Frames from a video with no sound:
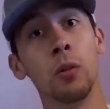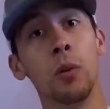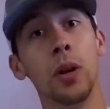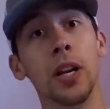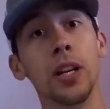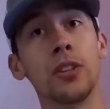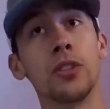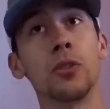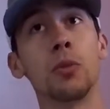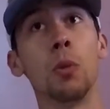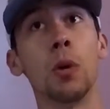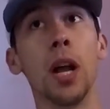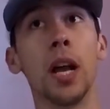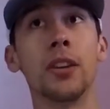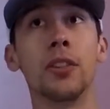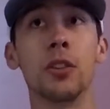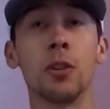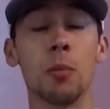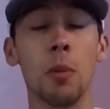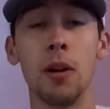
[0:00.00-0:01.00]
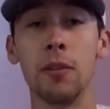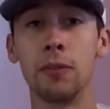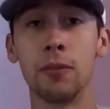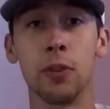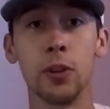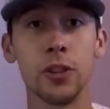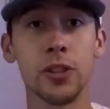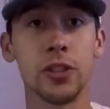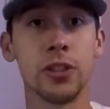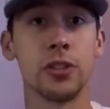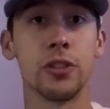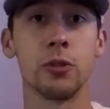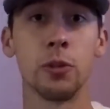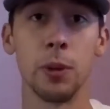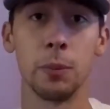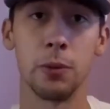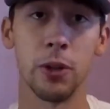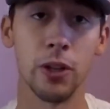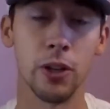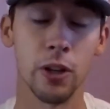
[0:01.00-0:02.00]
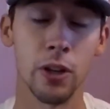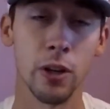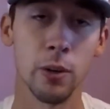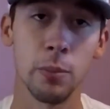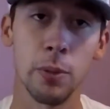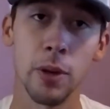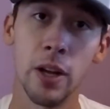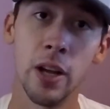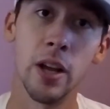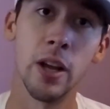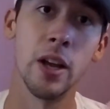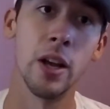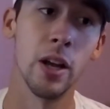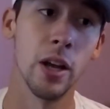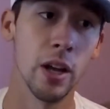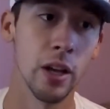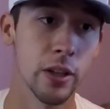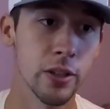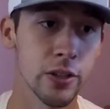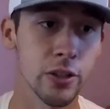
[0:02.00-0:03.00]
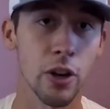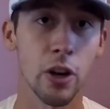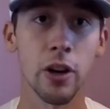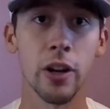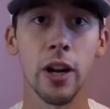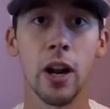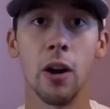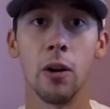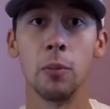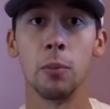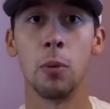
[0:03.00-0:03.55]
which when I took my first trip to Europe, started out in